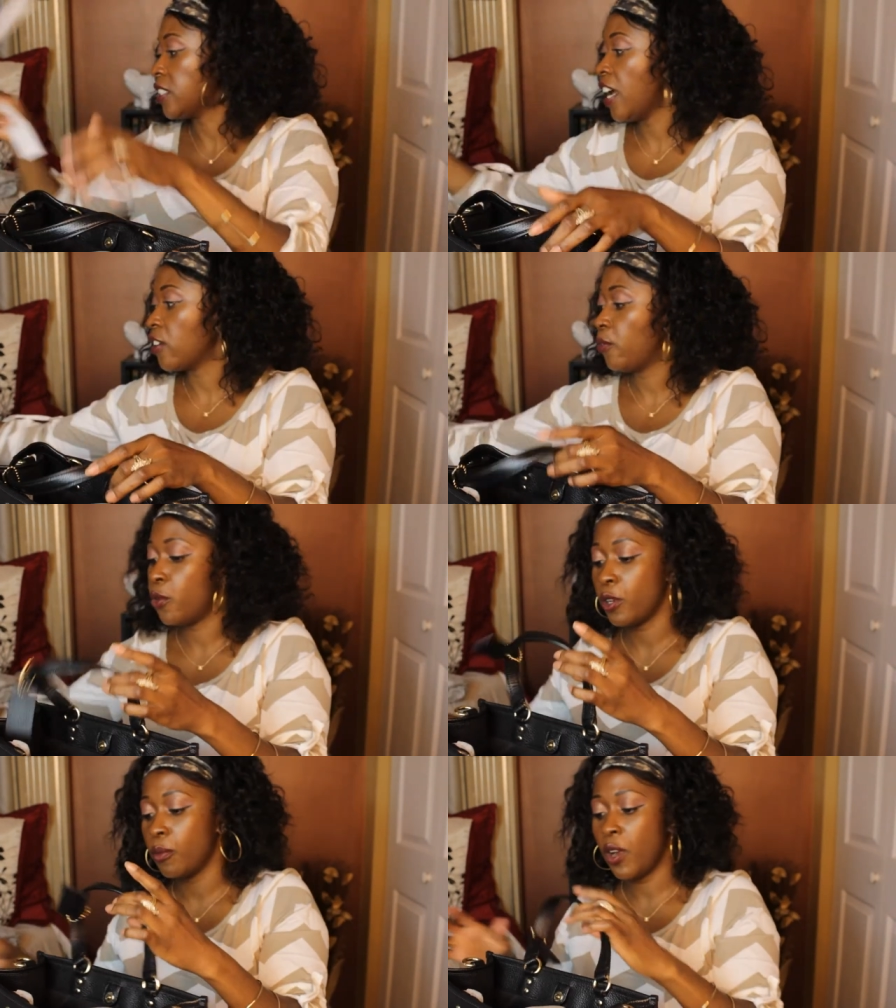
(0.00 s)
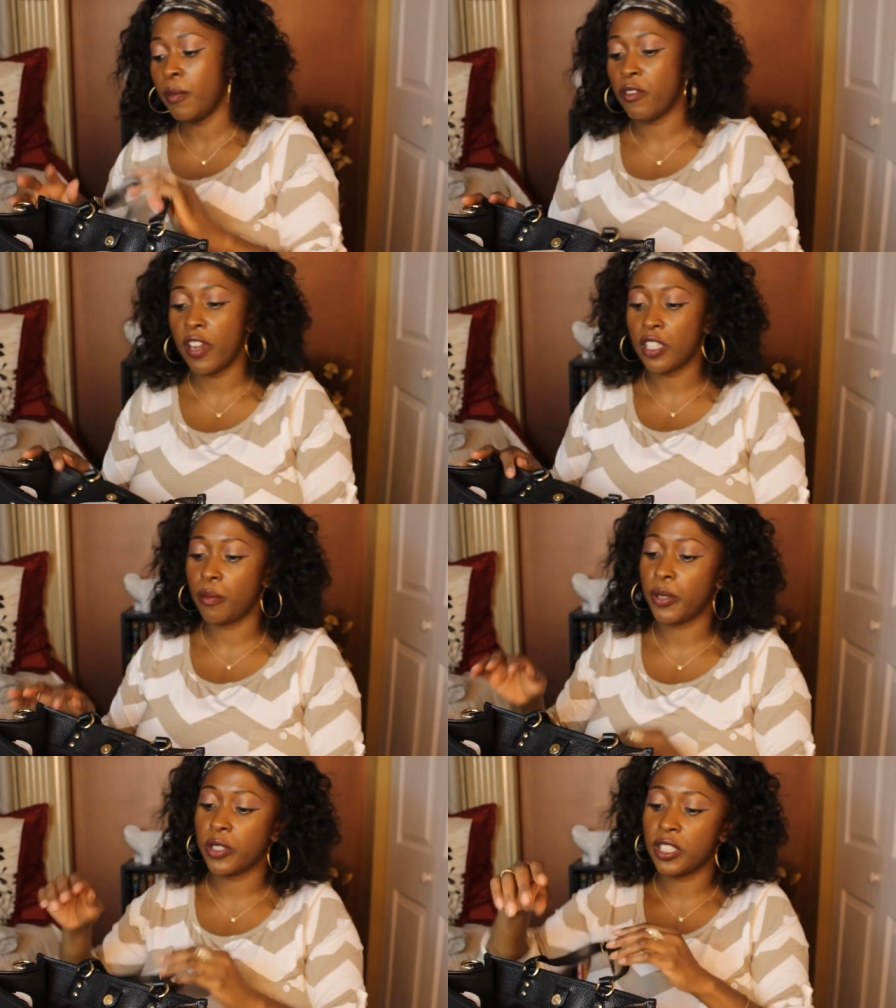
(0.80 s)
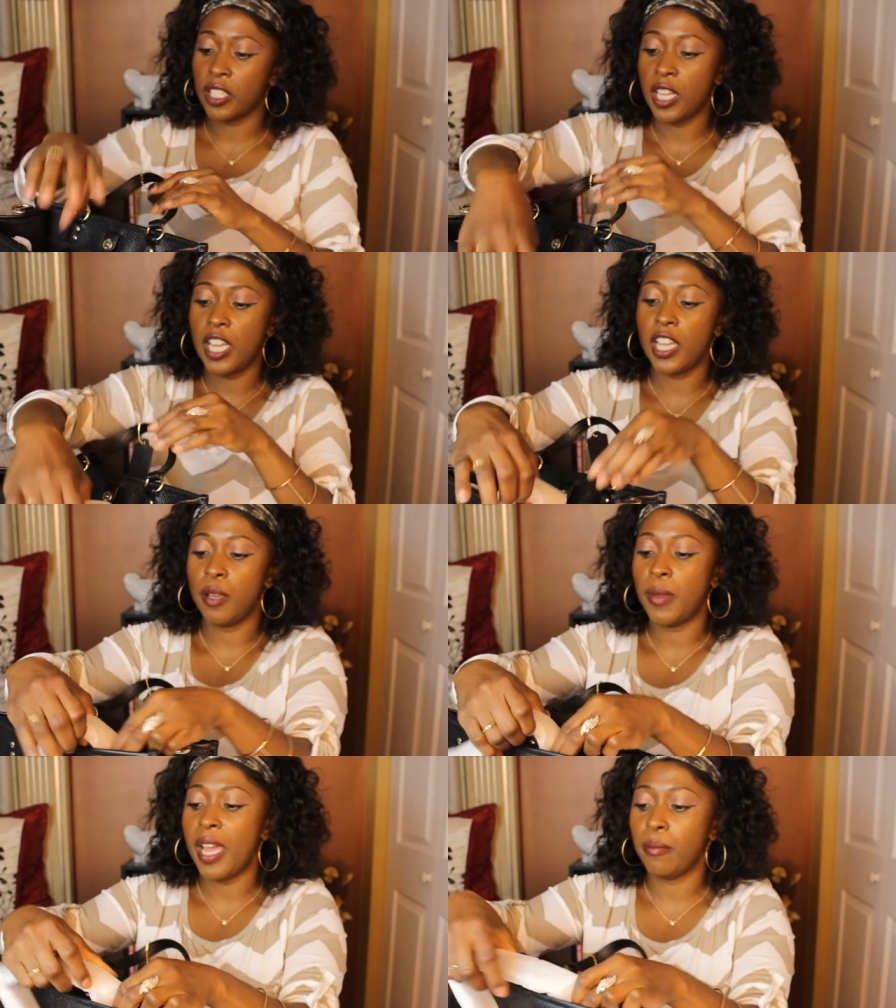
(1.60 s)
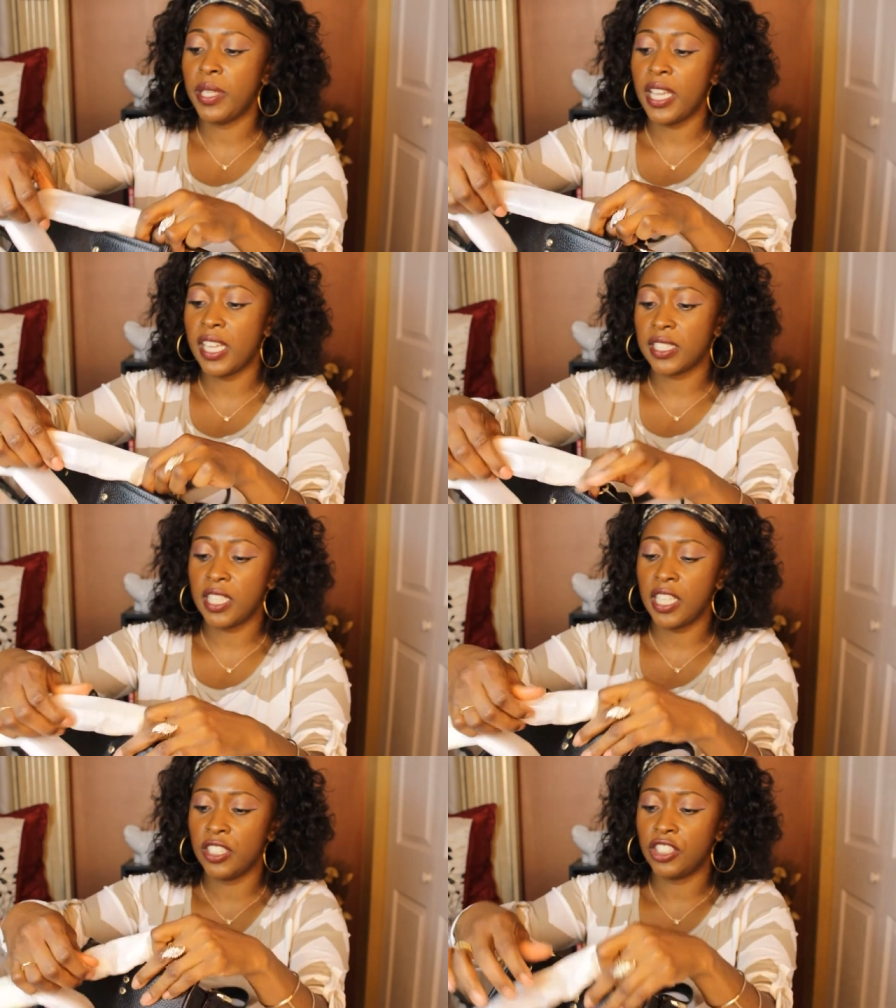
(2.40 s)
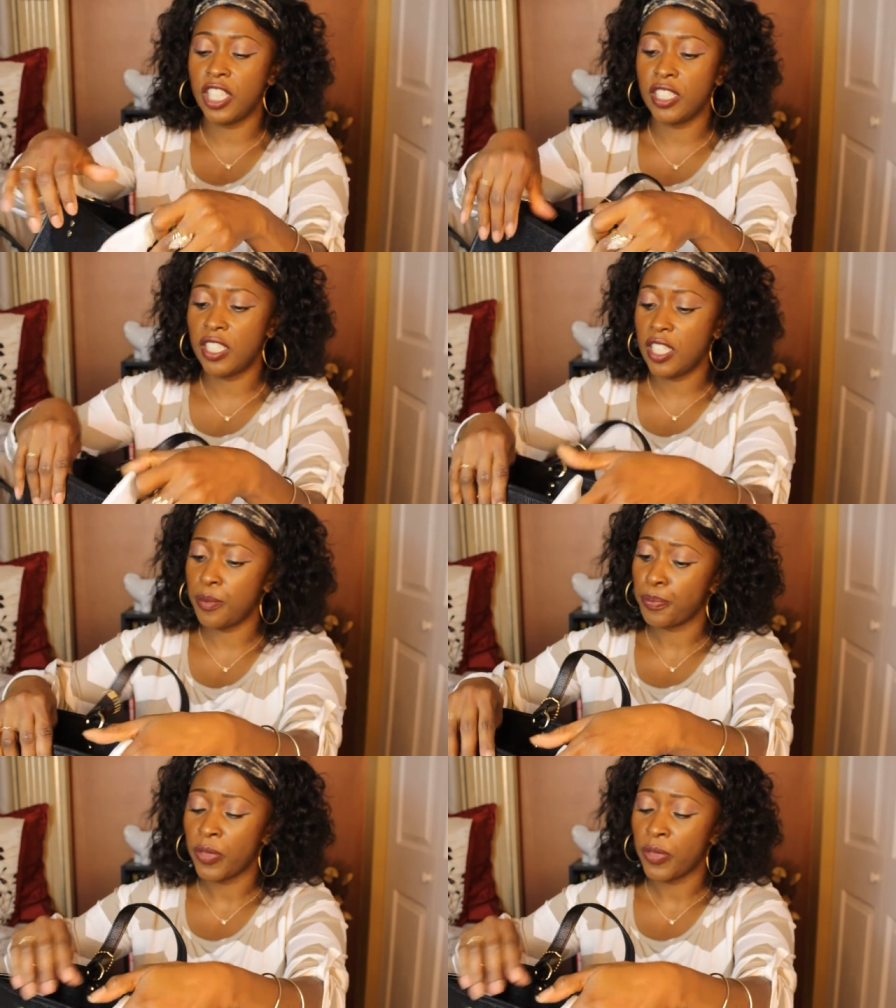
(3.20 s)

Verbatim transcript: not affordable. I'm a regular person. I am not Beyonce and Jay-Z.